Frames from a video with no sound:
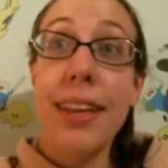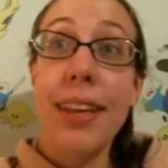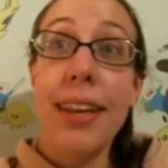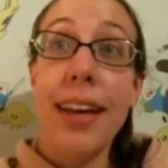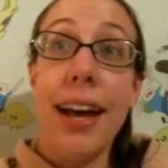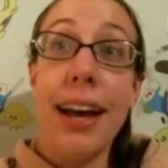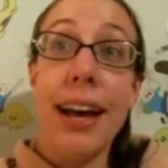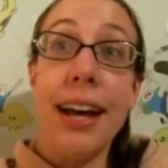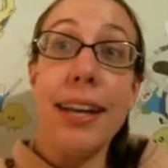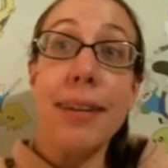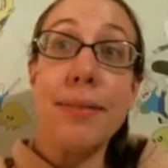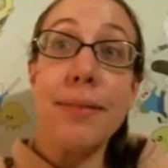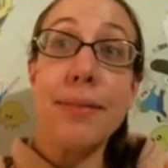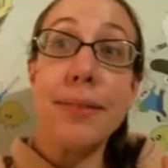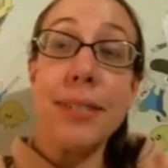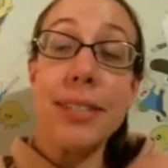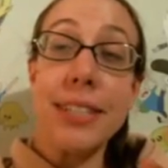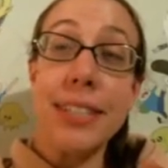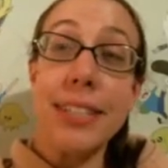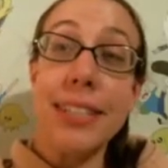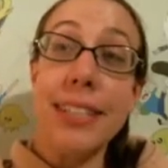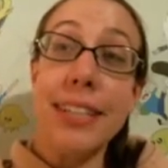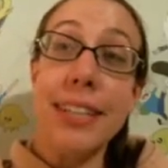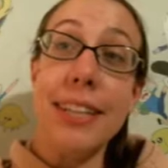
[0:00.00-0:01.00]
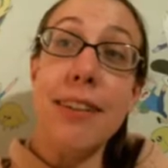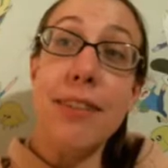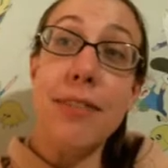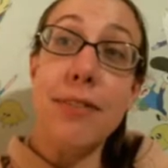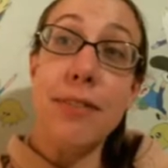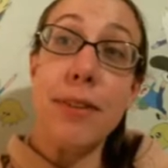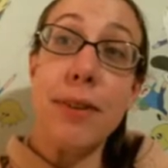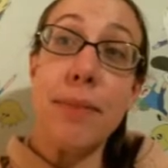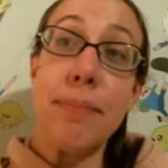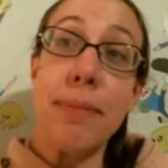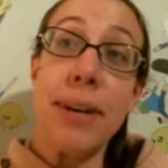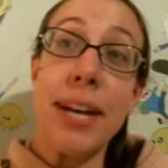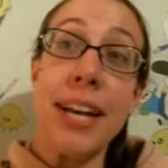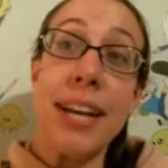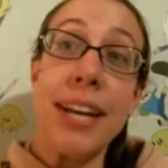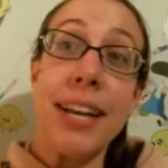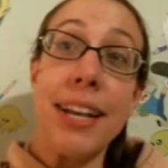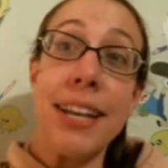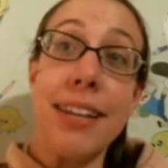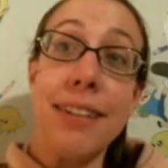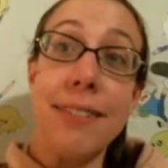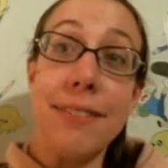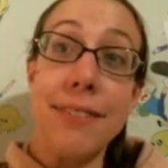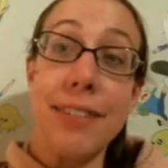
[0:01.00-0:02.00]
I'm going to leave
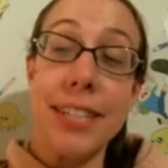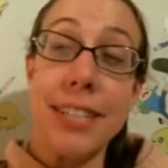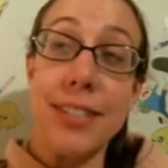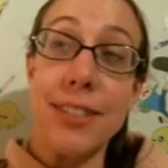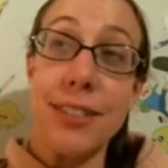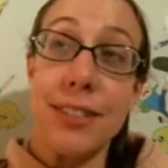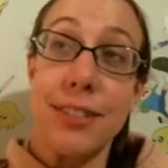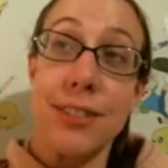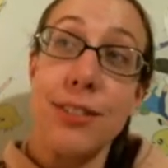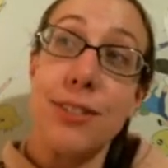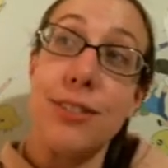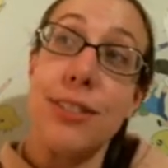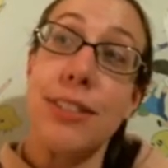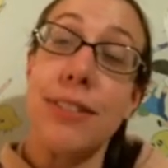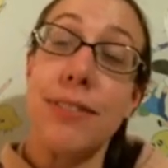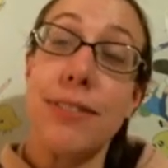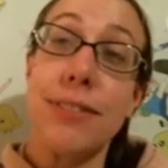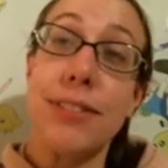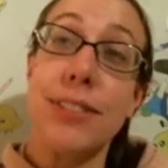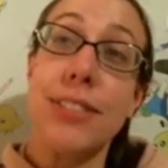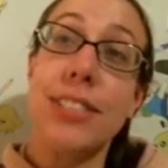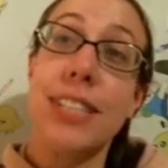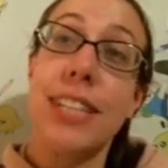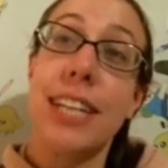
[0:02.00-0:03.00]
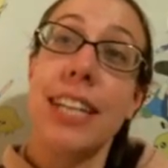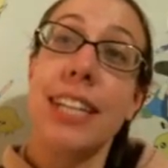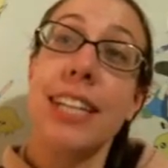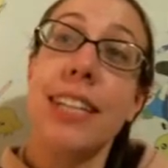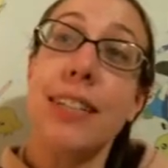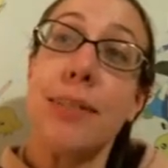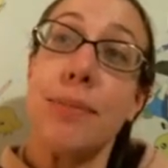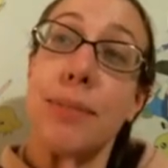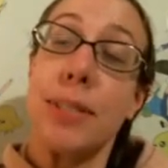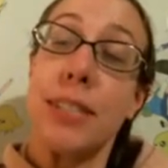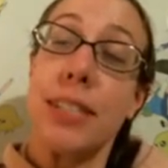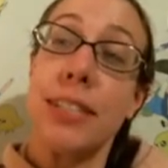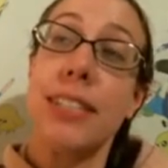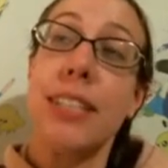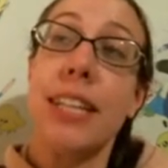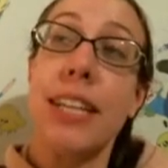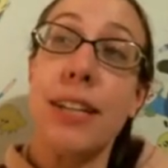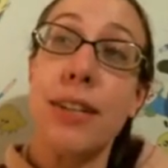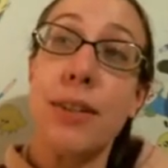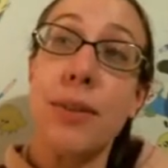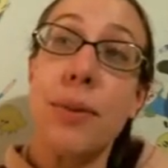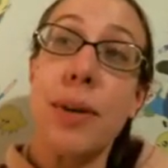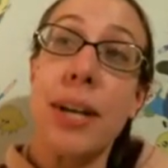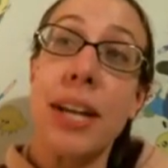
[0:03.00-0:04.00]
my face on the screen for a second. I'm going to take
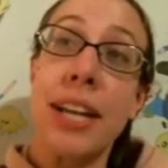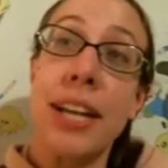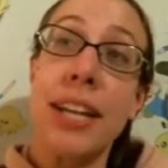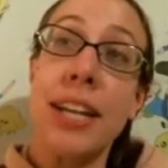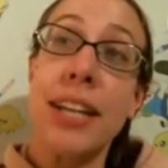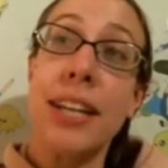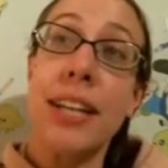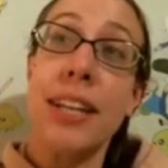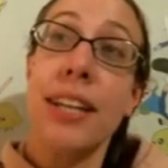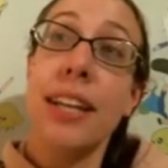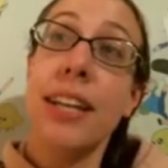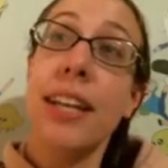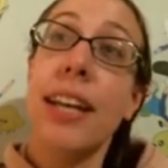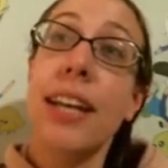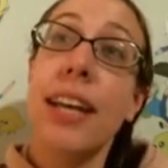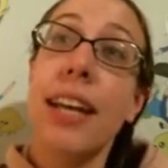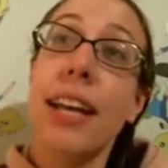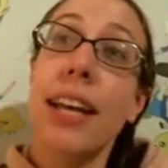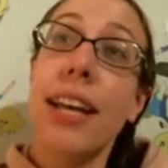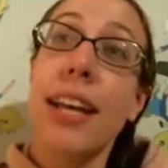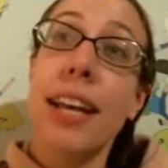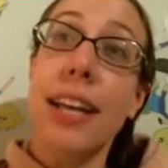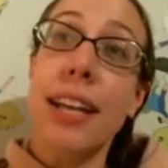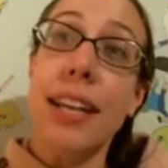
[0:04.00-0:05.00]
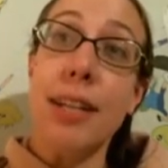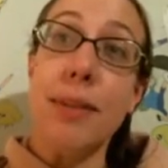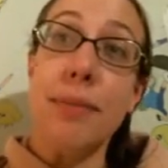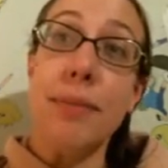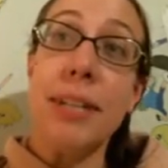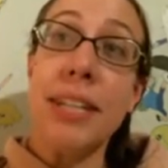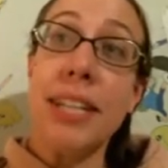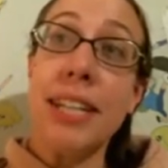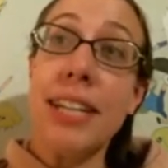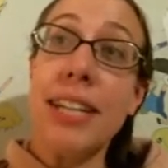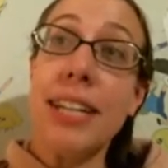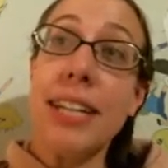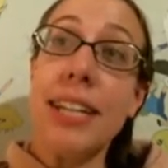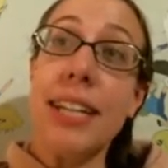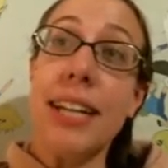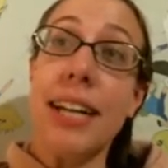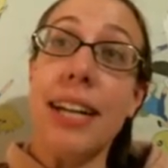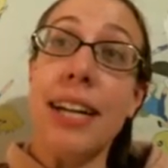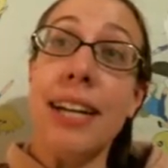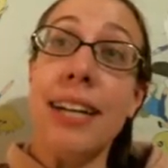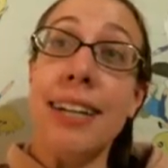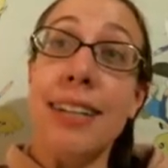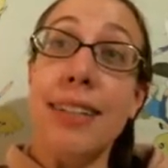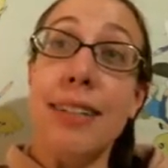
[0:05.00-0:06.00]
it away in a minute.
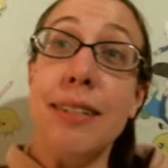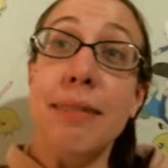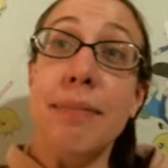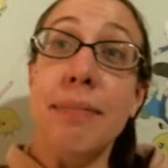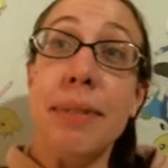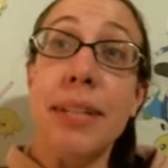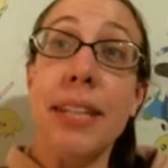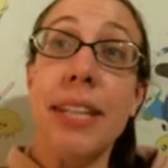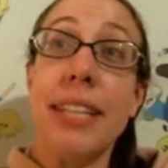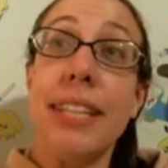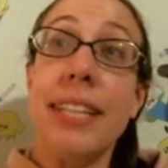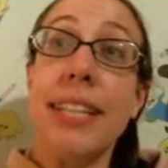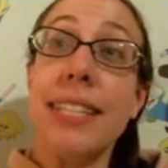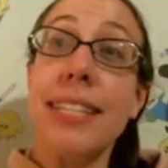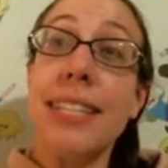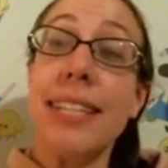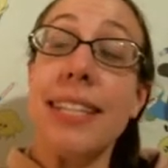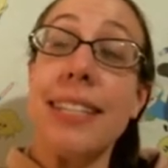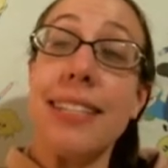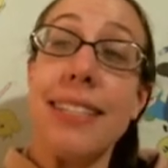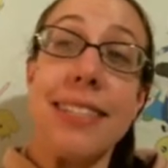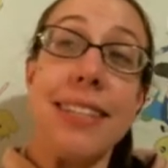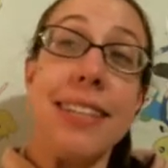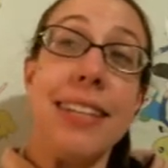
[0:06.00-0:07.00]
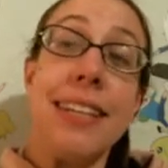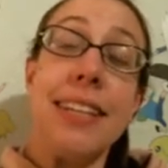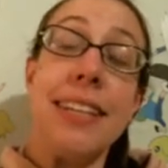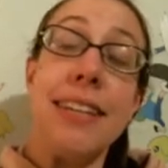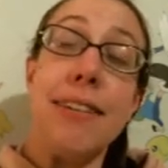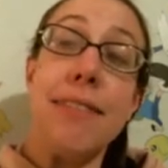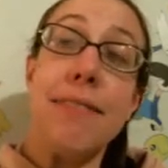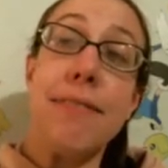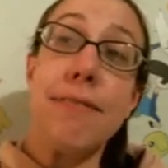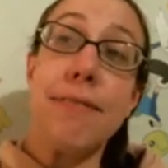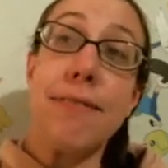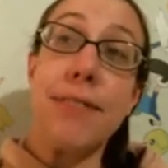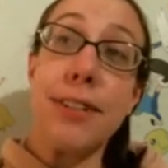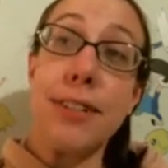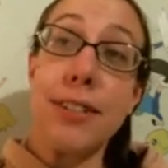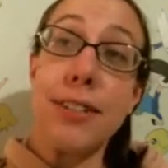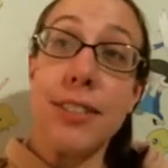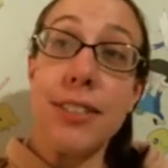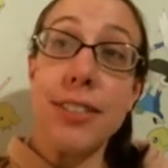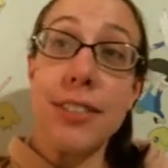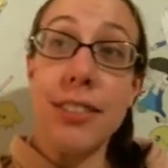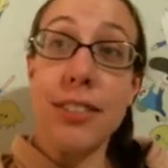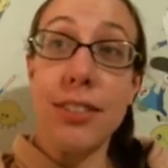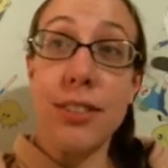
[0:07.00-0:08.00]
This is the
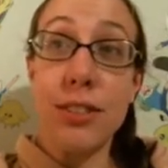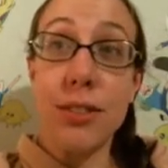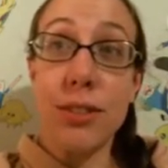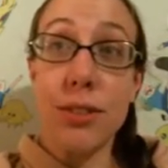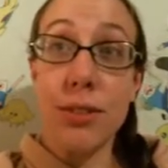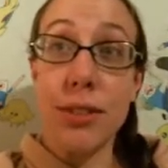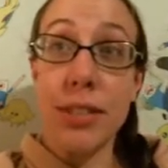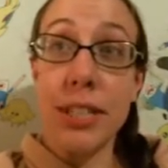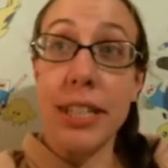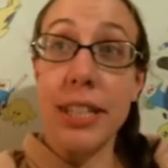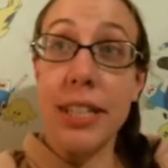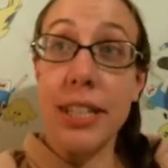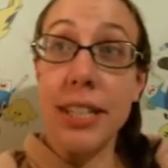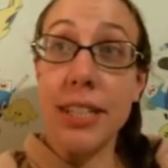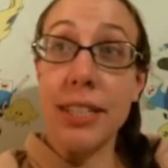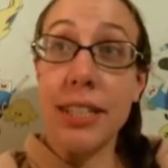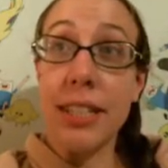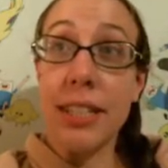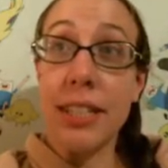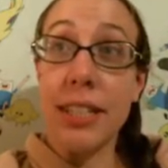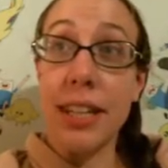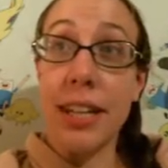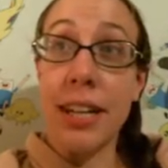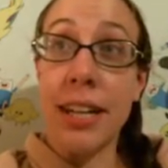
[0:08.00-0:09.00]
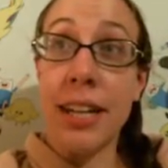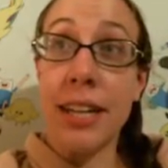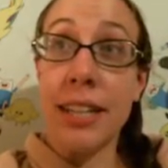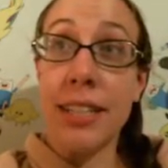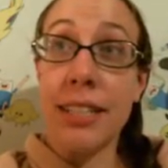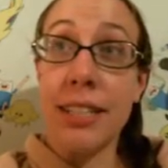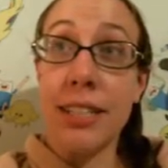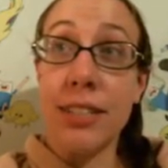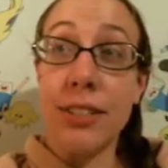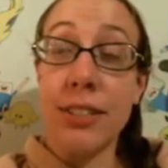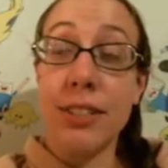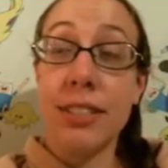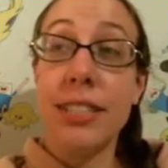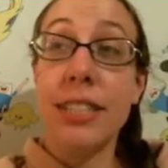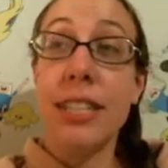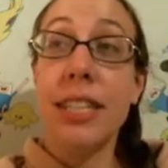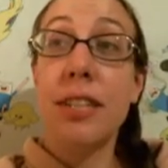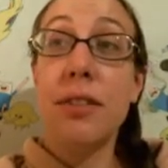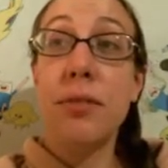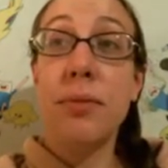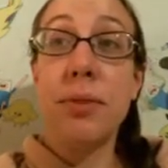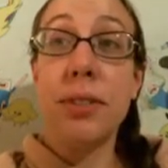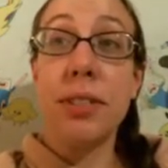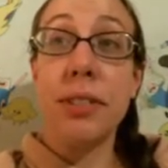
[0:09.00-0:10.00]
first screen that you'll
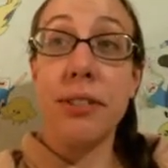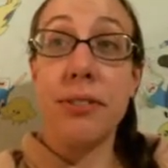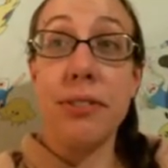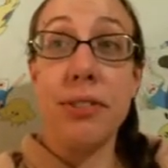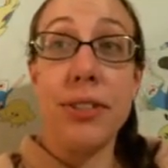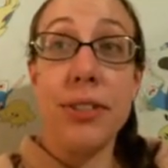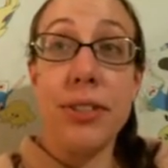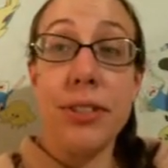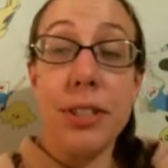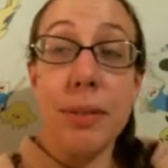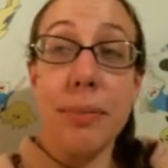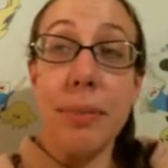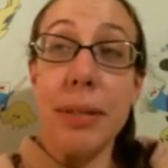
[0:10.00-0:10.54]
see when you load up